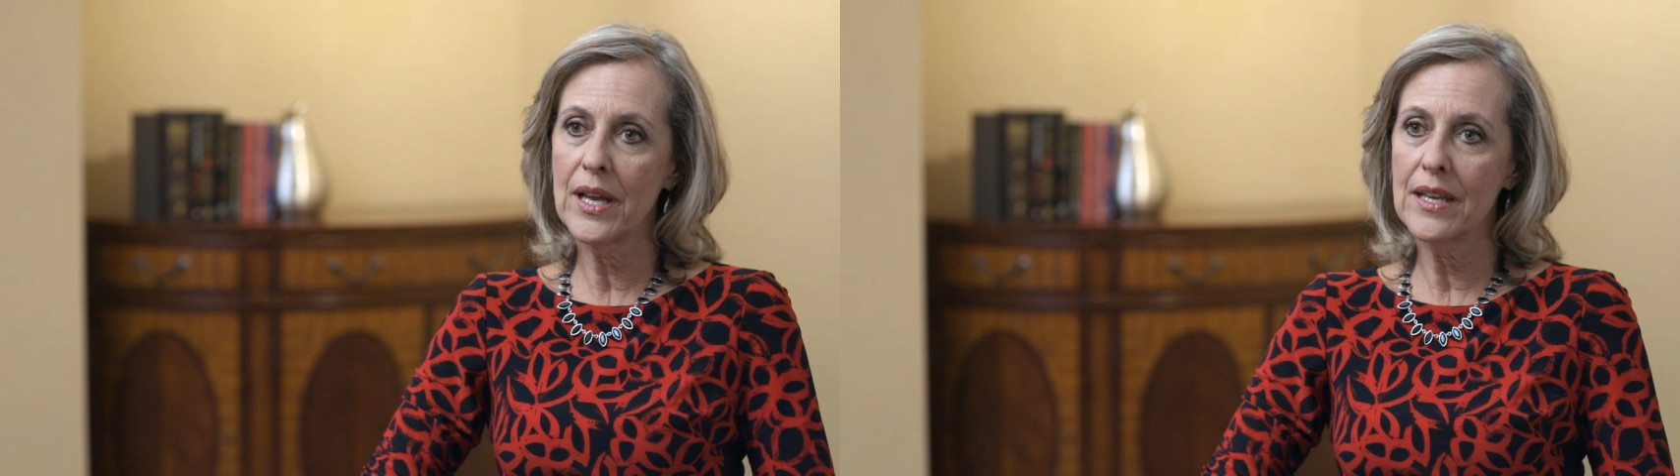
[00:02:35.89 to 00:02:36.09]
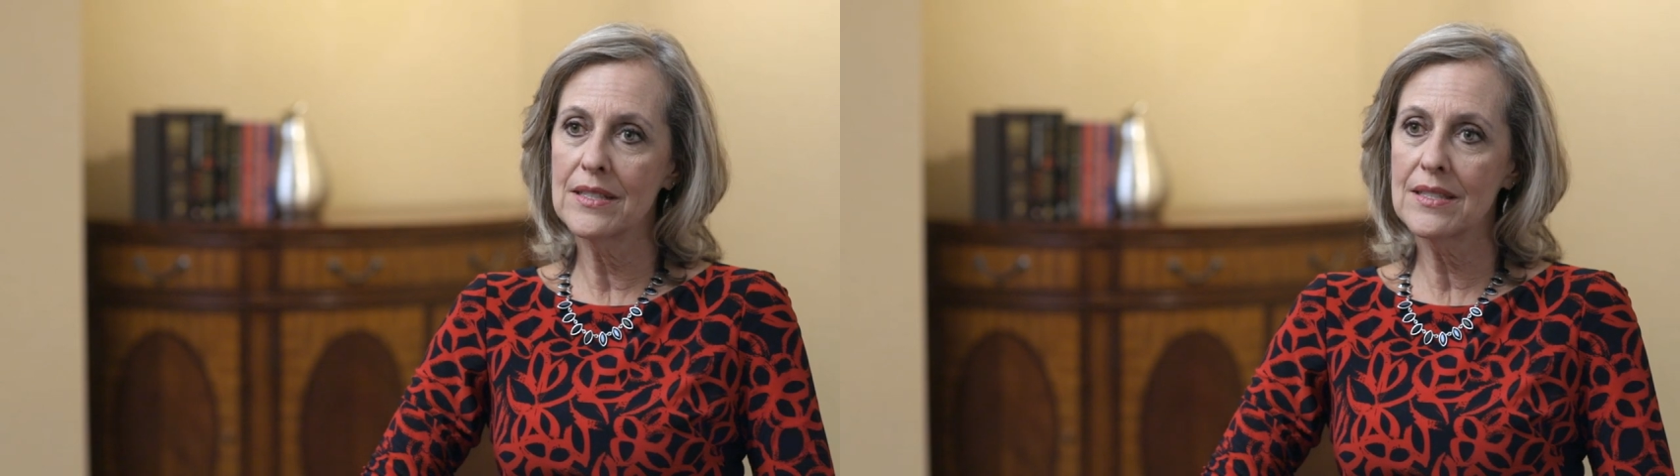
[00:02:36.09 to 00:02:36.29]

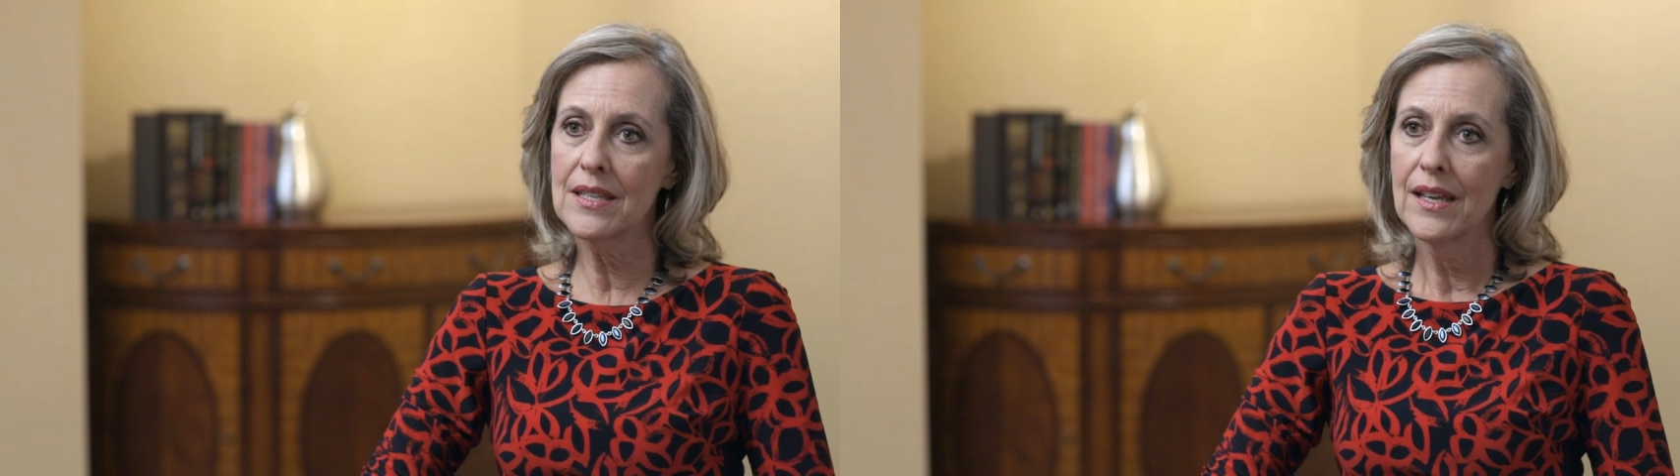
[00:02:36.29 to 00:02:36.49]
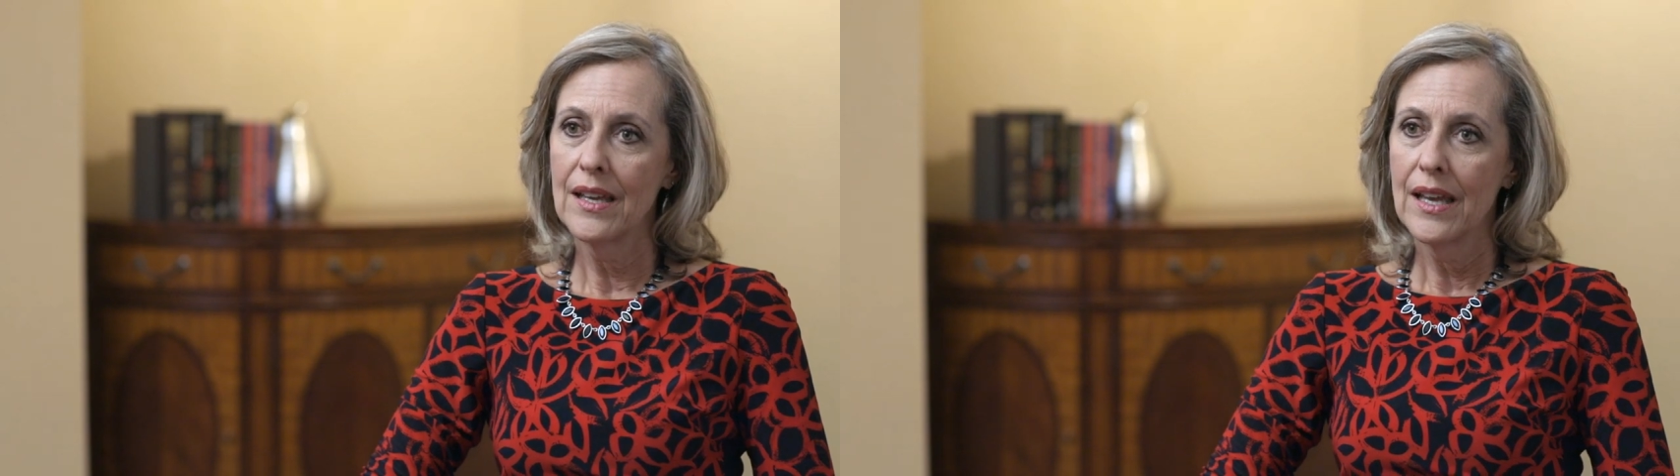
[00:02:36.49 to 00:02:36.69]

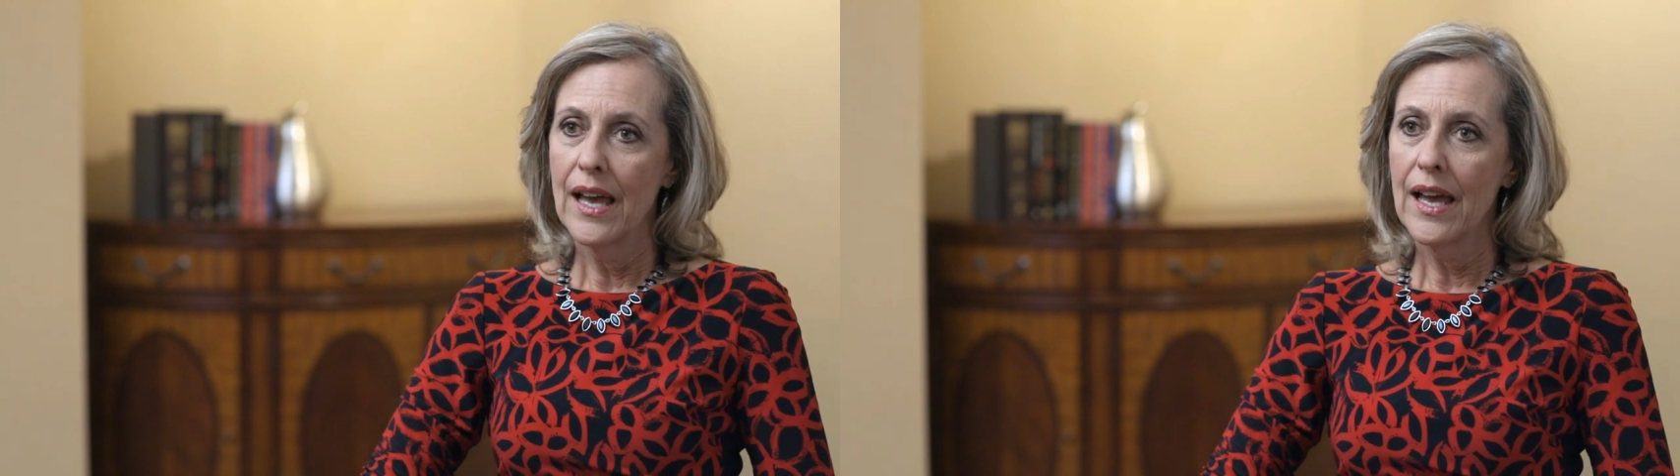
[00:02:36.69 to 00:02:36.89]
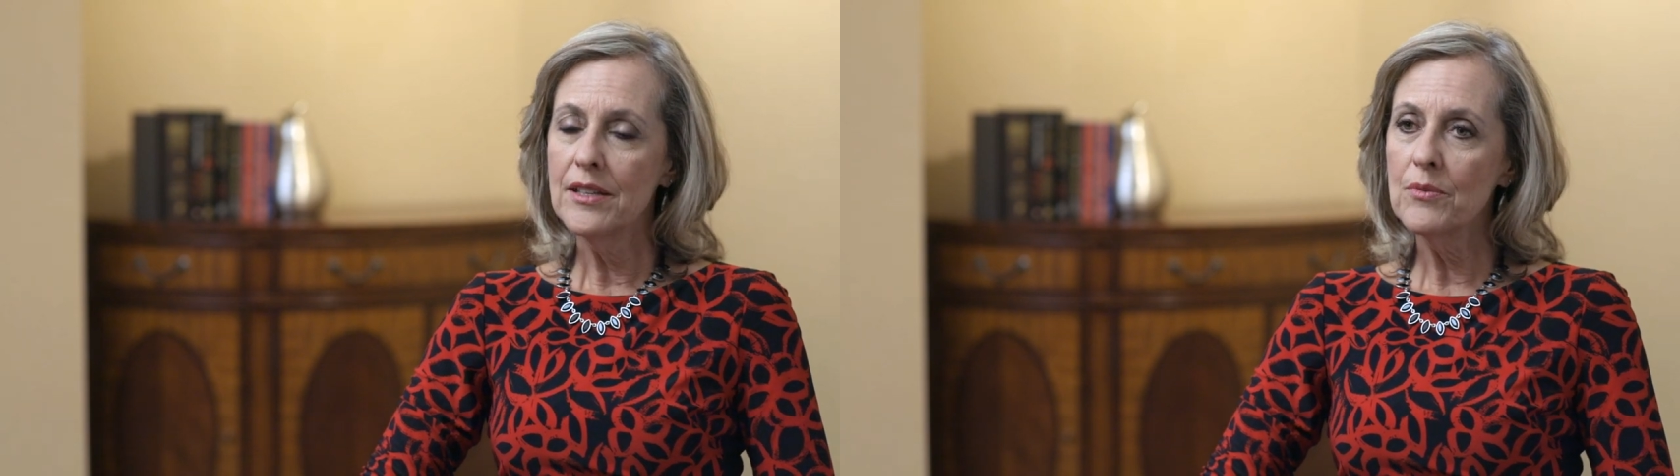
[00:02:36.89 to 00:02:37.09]
ways.
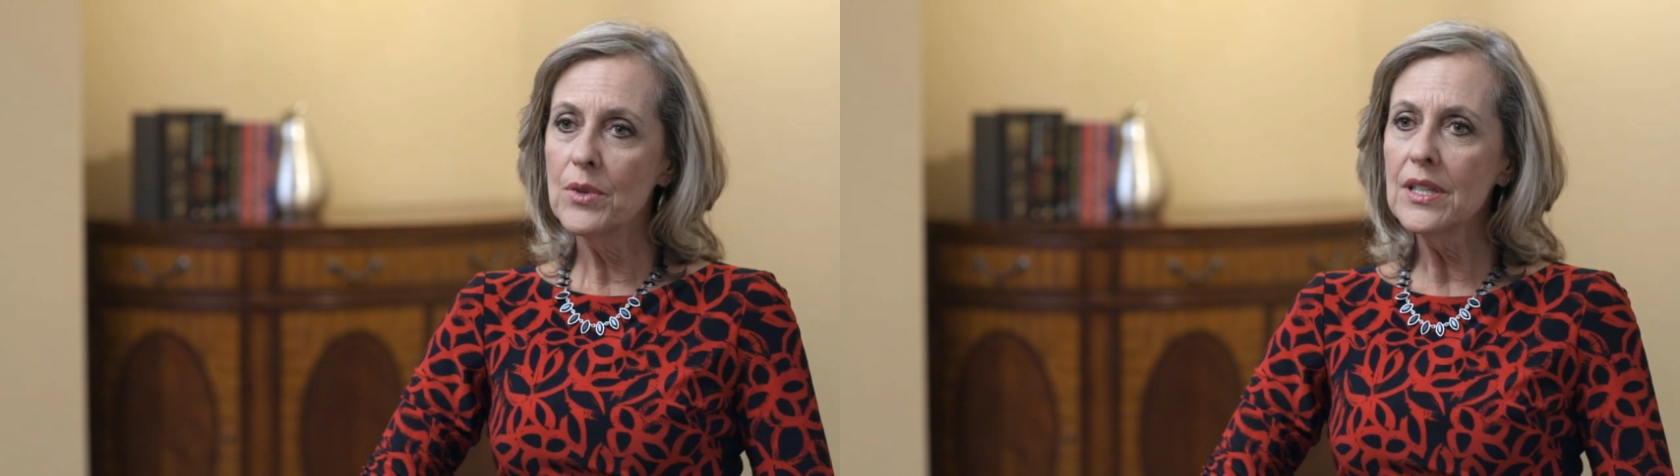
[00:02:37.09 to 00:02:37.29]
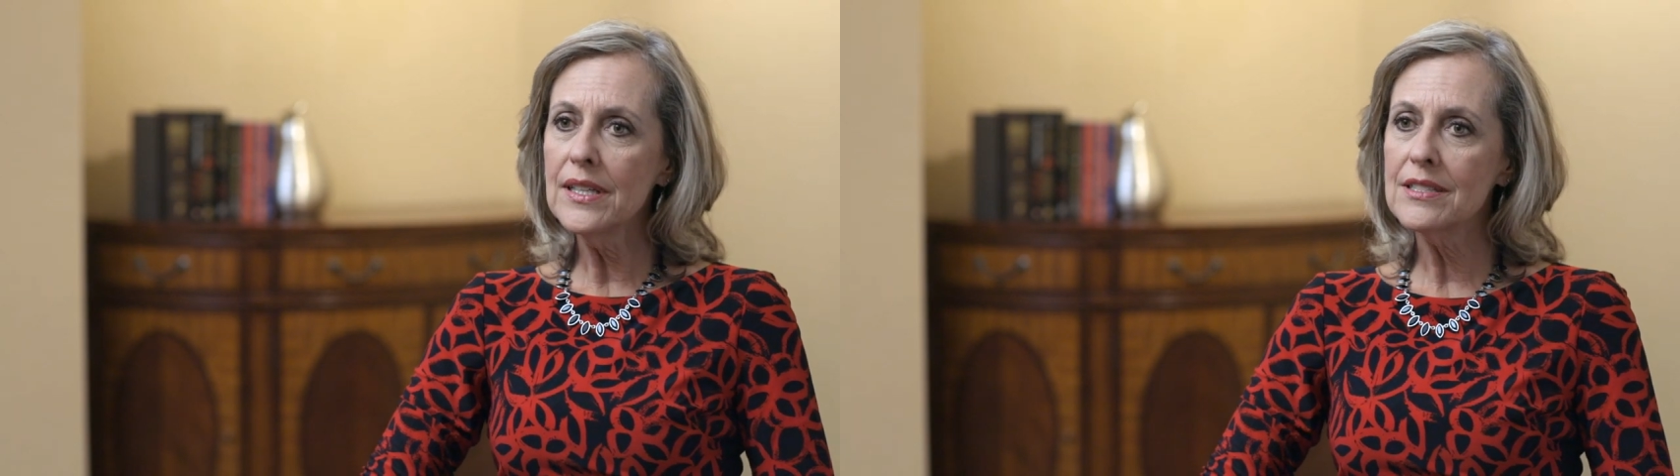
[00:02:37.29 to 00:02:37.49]
And it
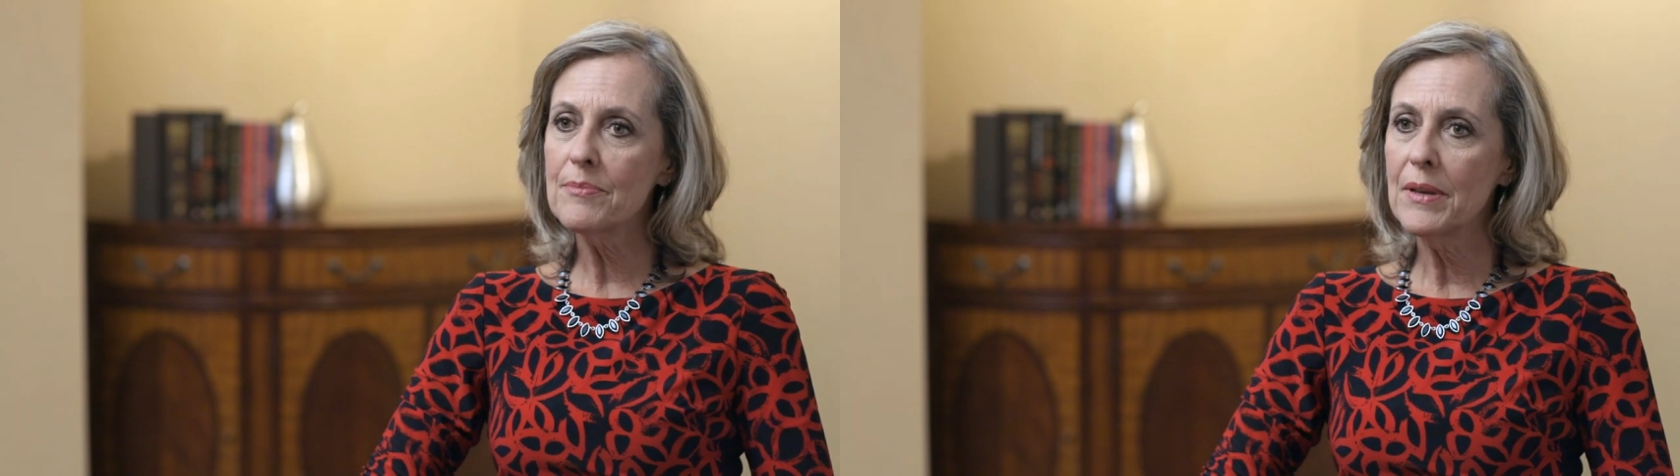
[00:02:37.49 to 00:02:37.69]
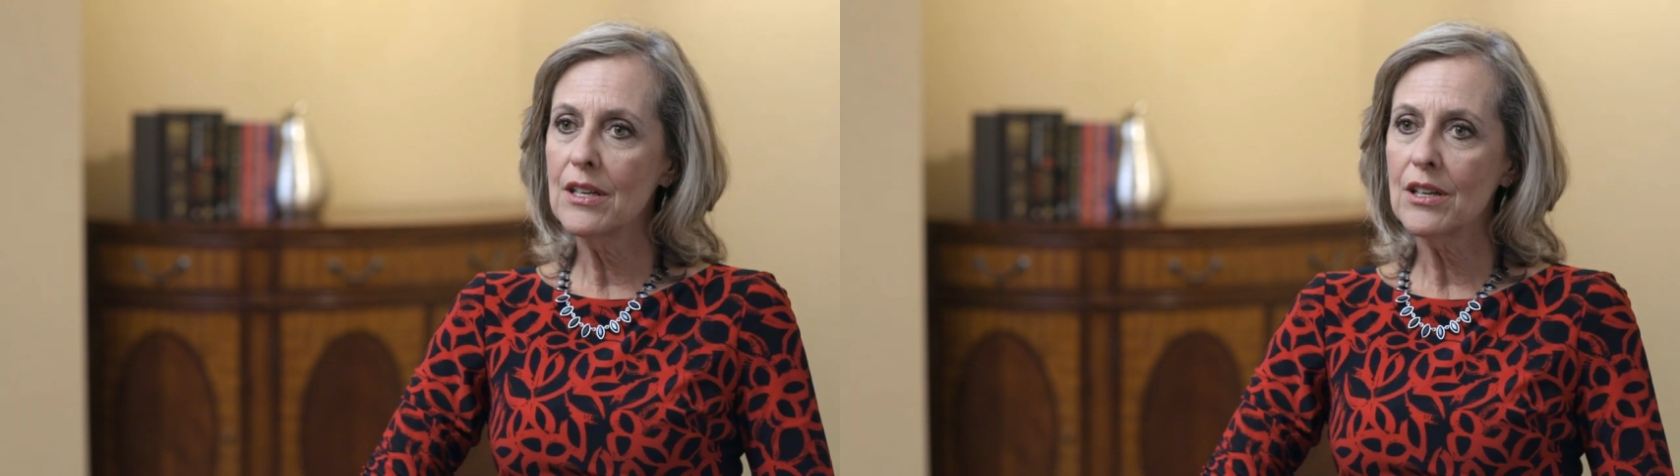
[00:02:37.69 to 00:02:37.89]
really
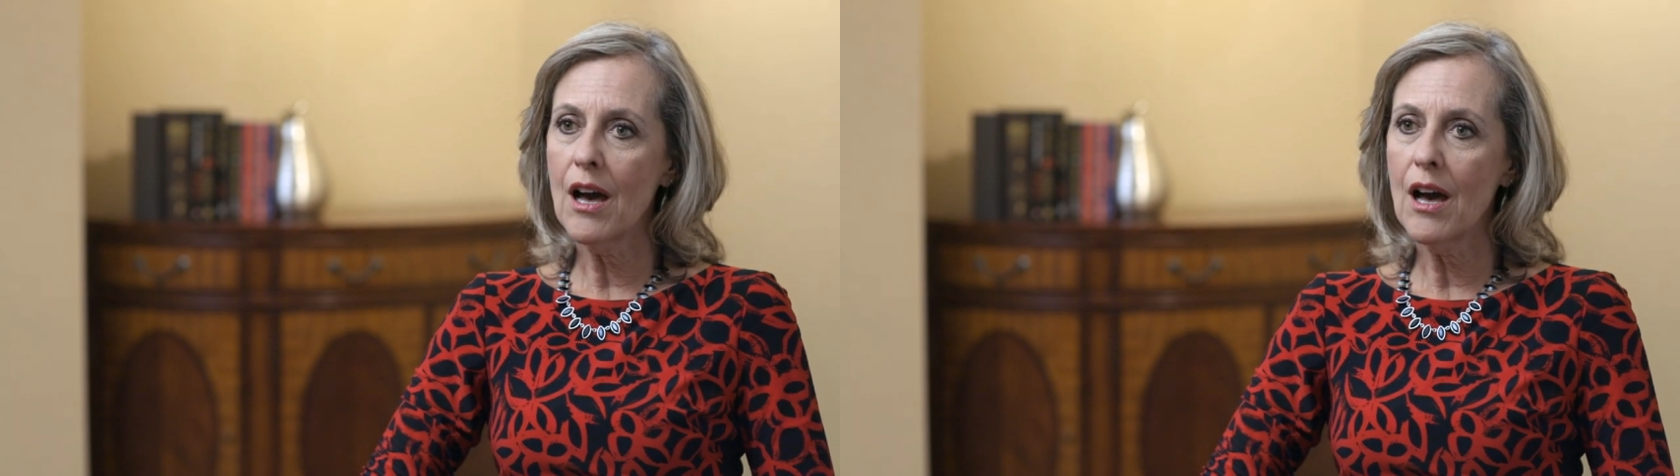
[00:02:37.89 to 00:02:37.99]
has been a